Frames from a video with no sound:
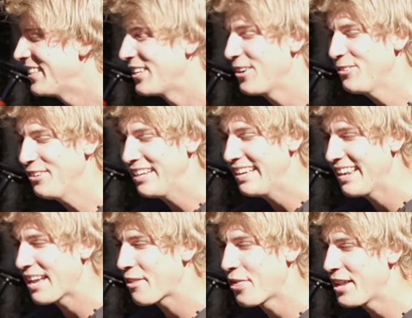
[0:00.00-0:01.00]
they don't really
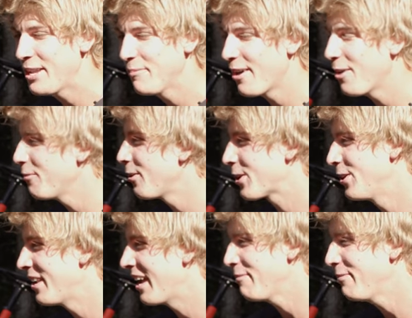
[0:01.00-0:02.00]
like think about what
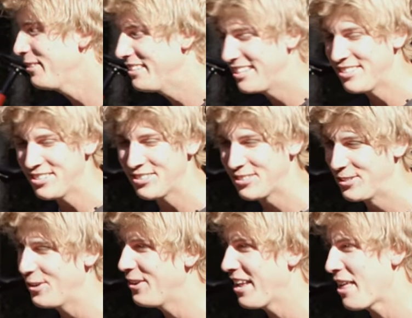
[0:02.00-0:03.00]
could happen. They just
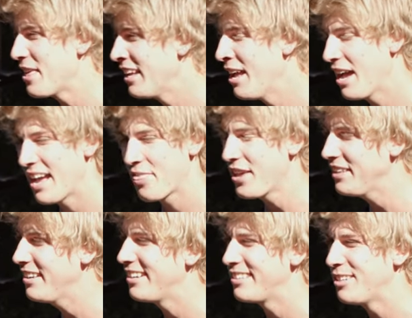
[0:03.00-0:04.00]
do it. I, th I think
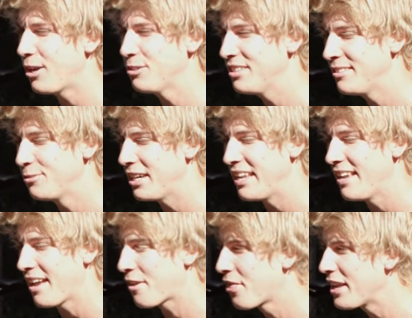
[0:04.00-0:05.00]
they're not really
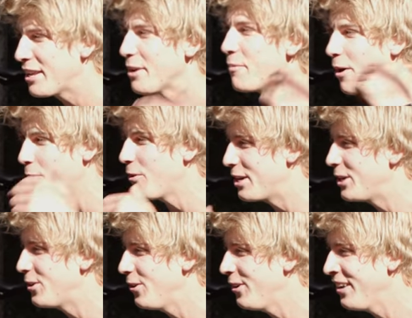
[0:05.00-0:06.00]
like thinking about what they
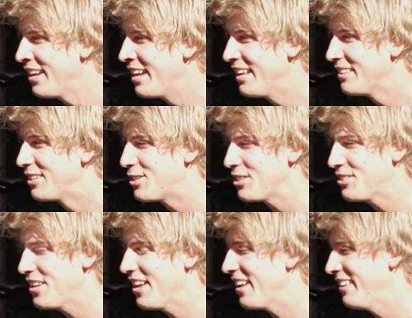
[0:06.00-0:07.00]
do. They
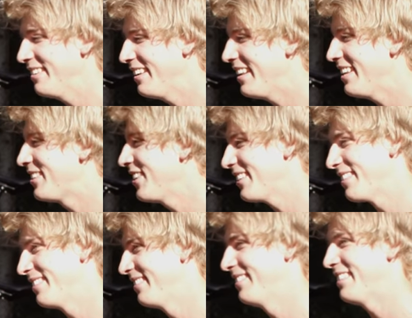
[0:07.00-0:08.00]
just uh, yeah, they just
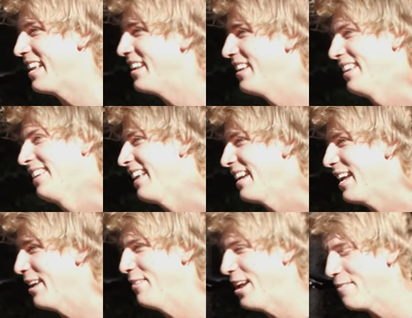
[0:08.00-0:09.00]
send it like
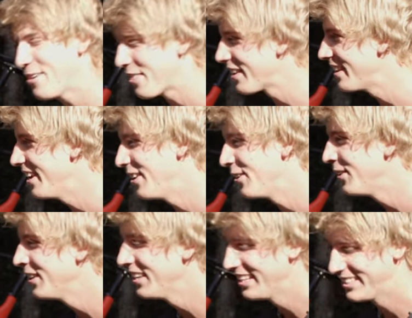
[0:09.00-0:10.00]
everything they do.
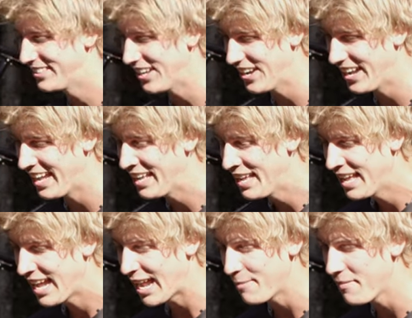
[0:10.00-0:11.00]
So uh,
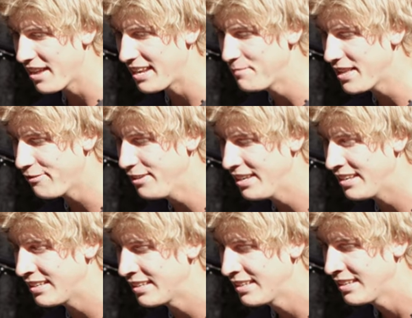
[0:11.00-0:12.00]
I'm I'm definitely